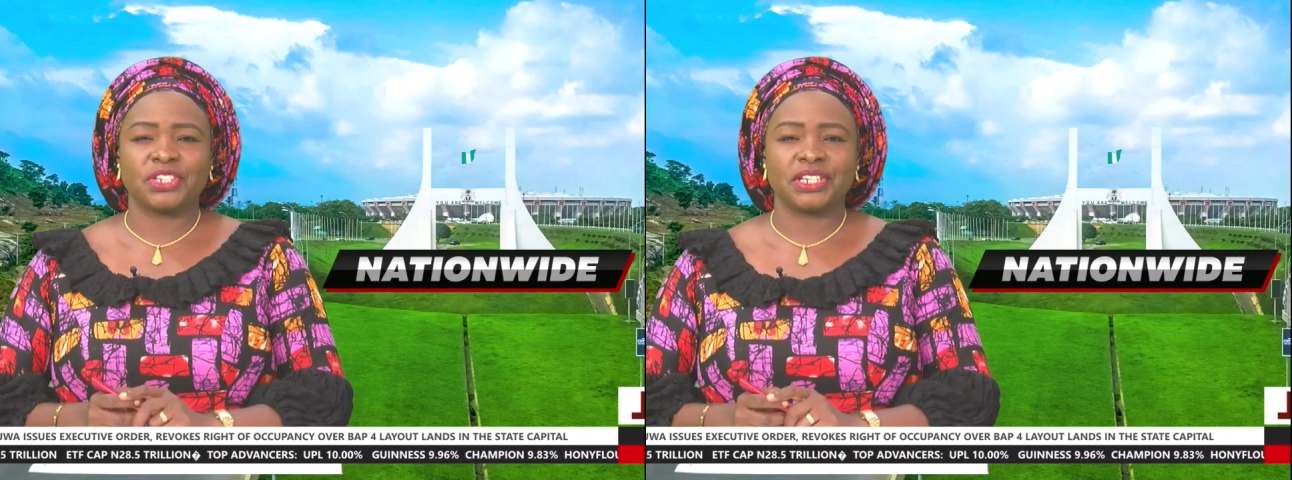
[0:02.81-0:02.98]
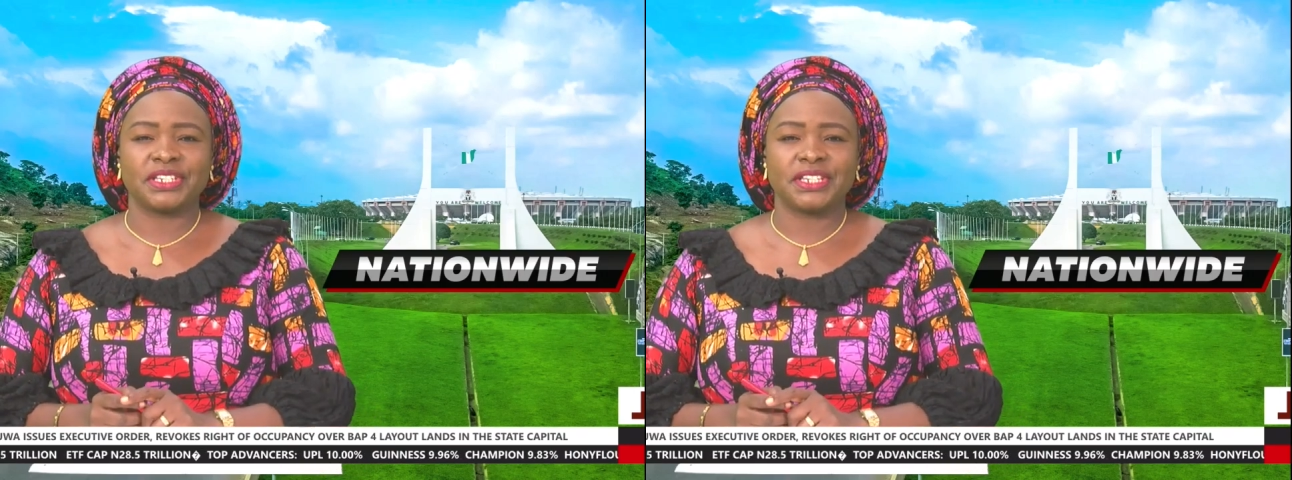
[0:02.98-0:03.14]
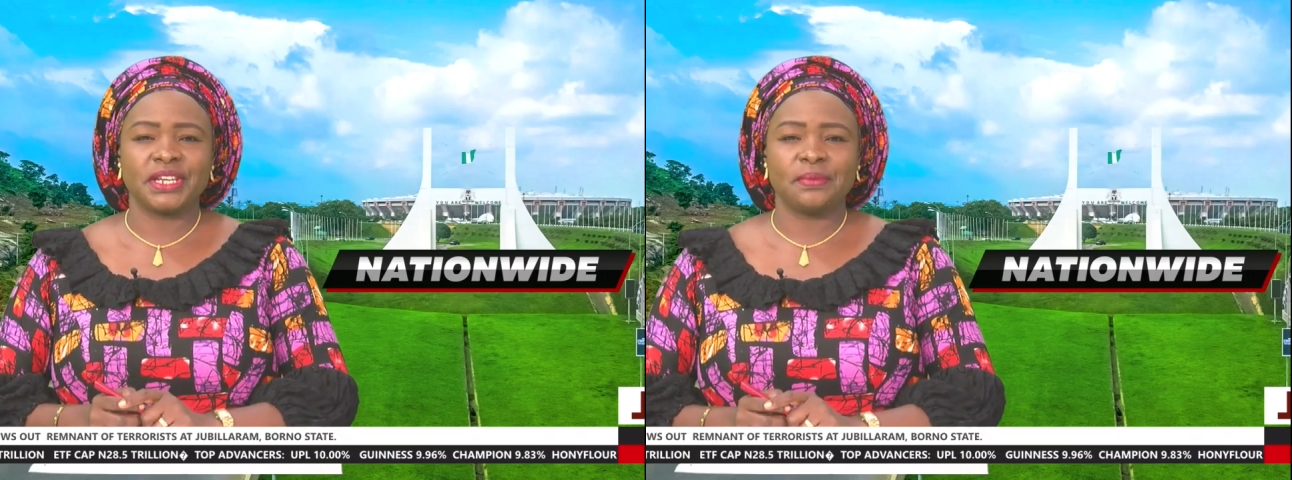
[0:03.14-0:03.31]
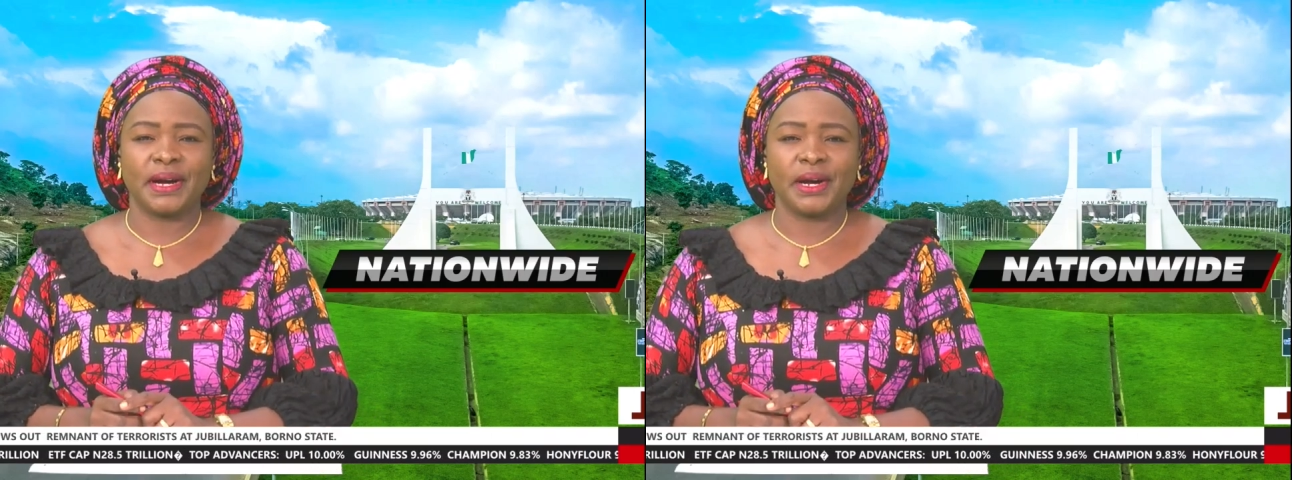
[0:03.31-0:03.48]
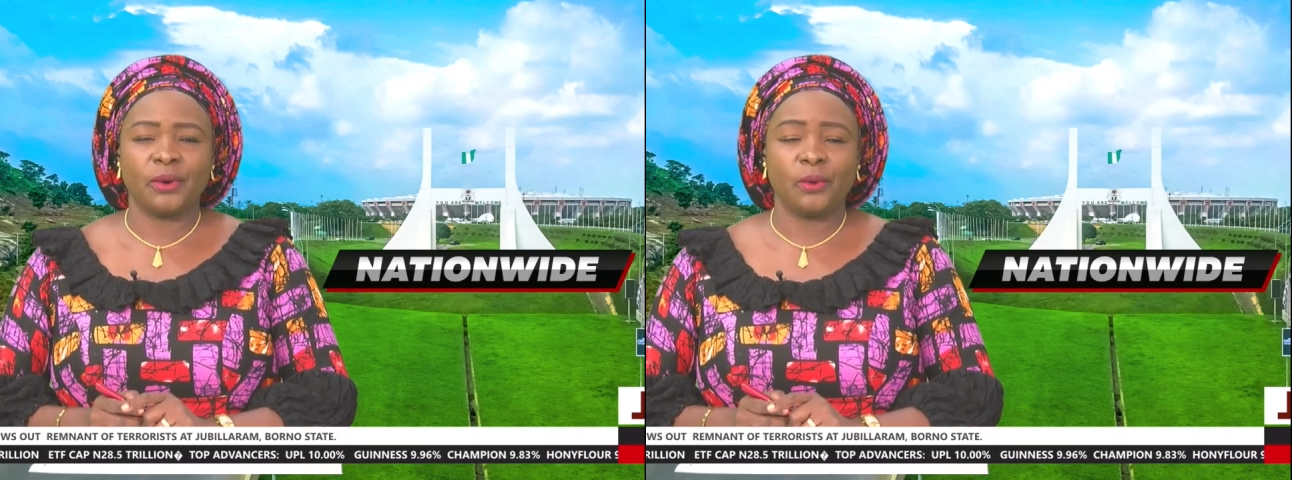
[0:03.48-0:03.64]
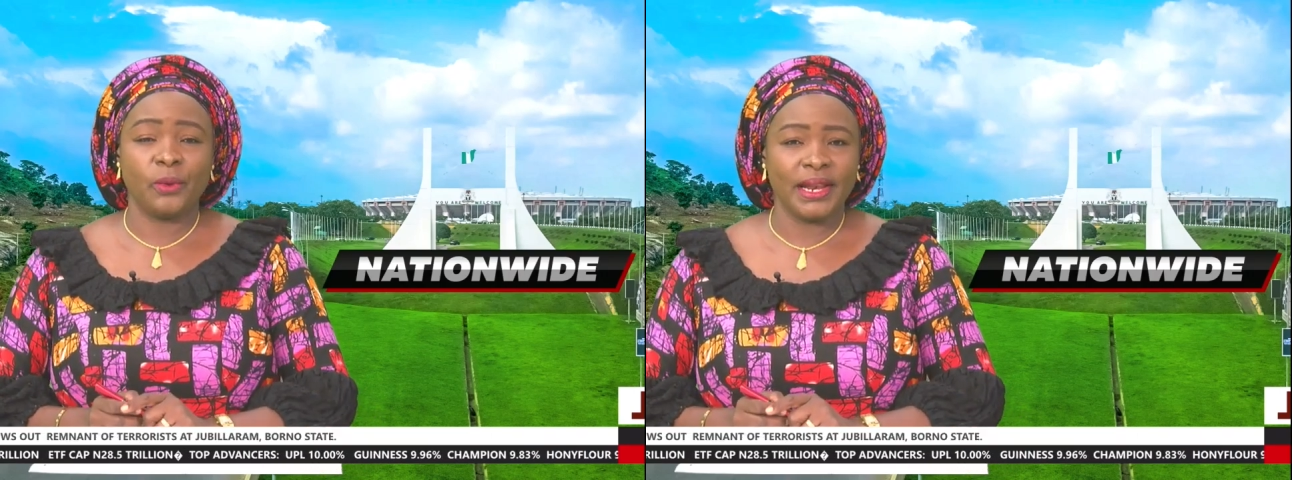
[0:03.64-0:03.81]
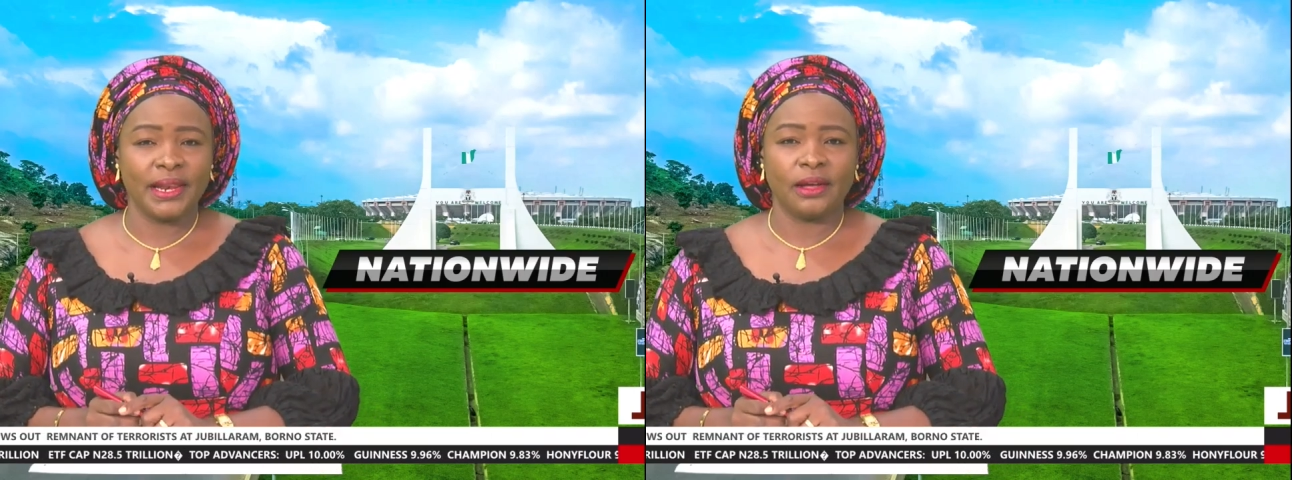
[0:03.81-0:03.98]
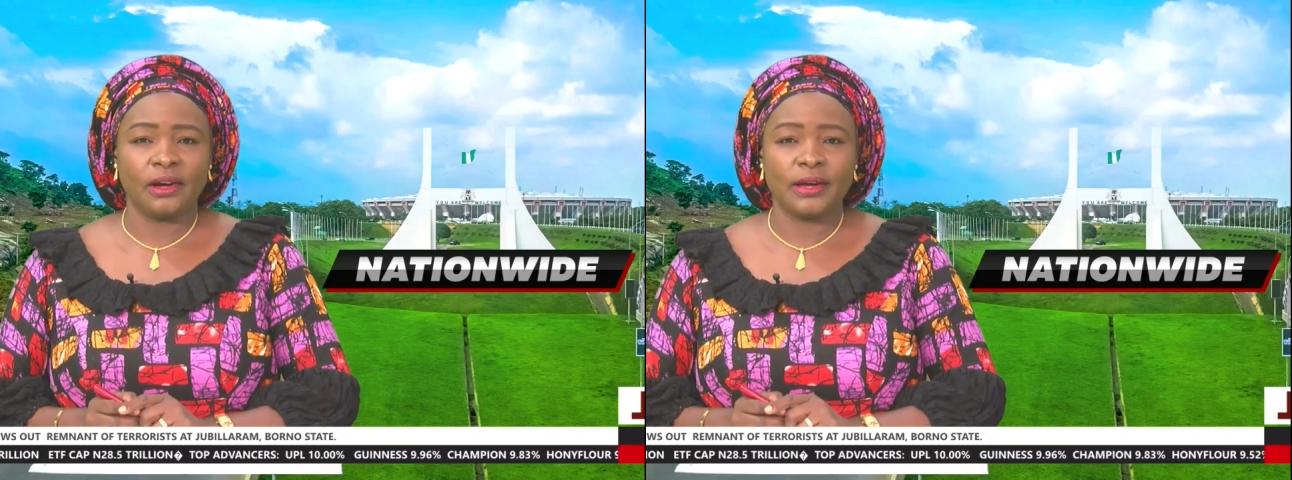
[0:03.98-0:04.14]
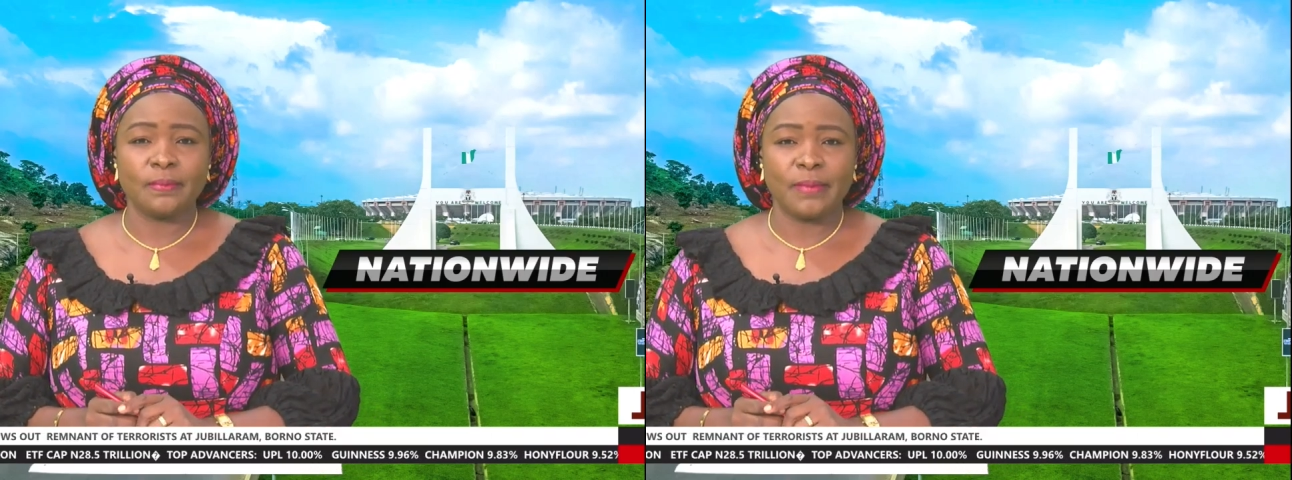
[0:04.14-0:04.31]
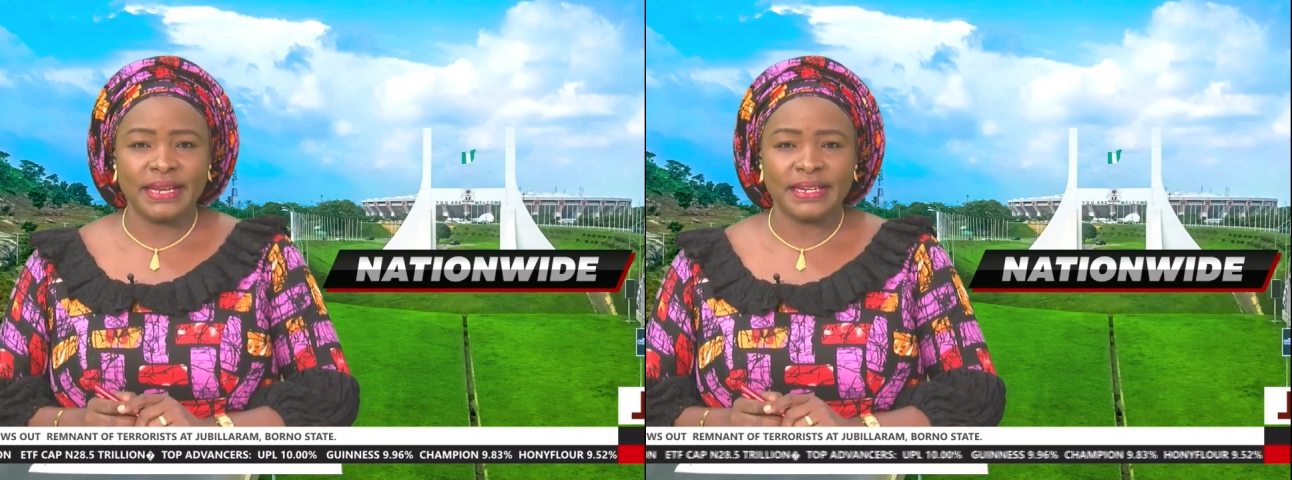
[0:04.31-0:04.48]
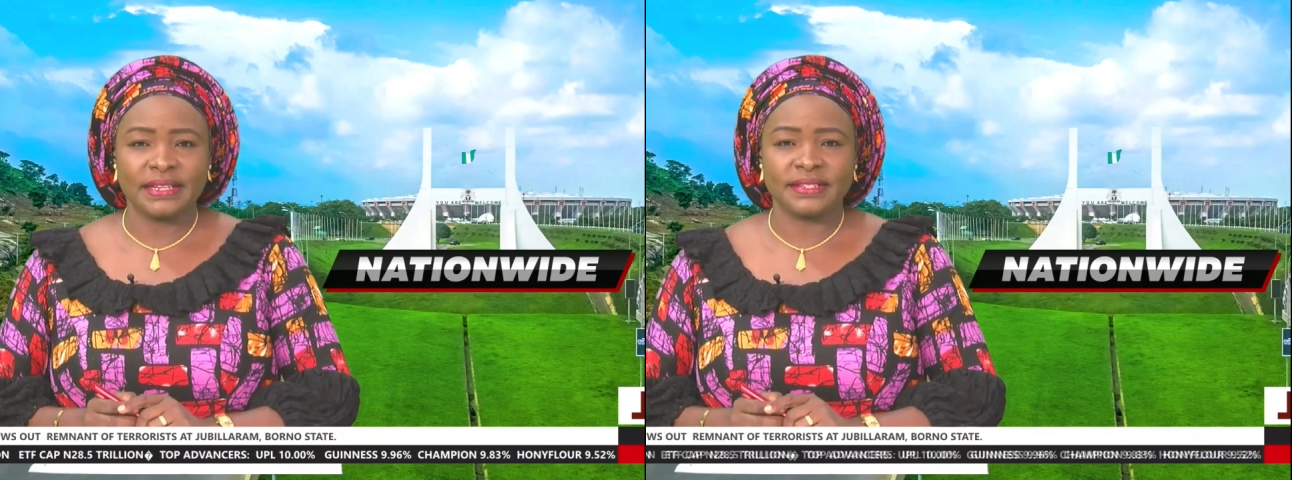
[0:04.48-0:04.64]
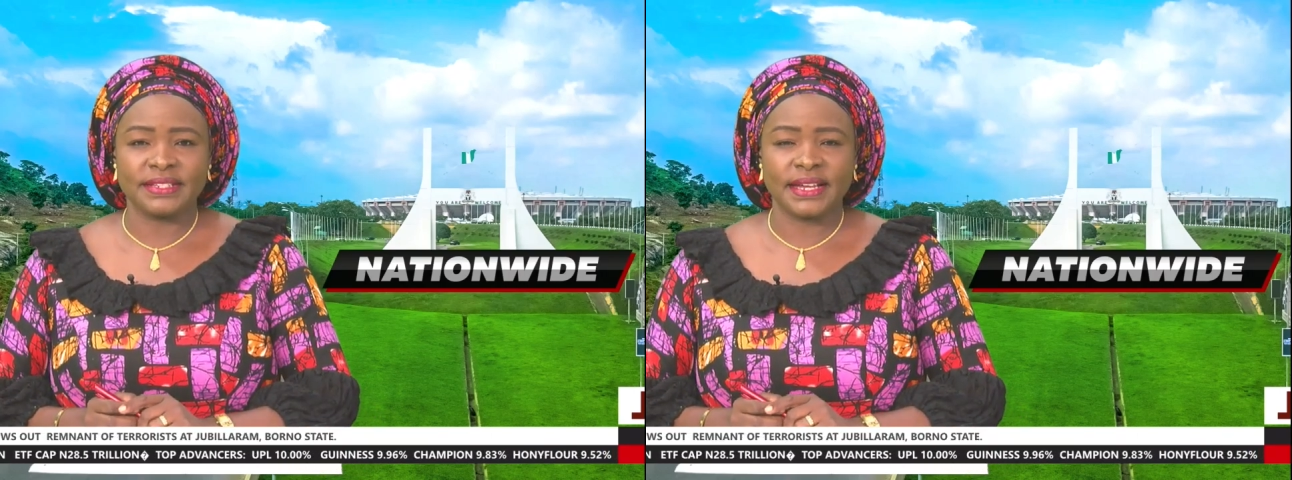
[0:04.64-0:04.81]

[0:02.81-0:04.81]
Shettima will on Monday,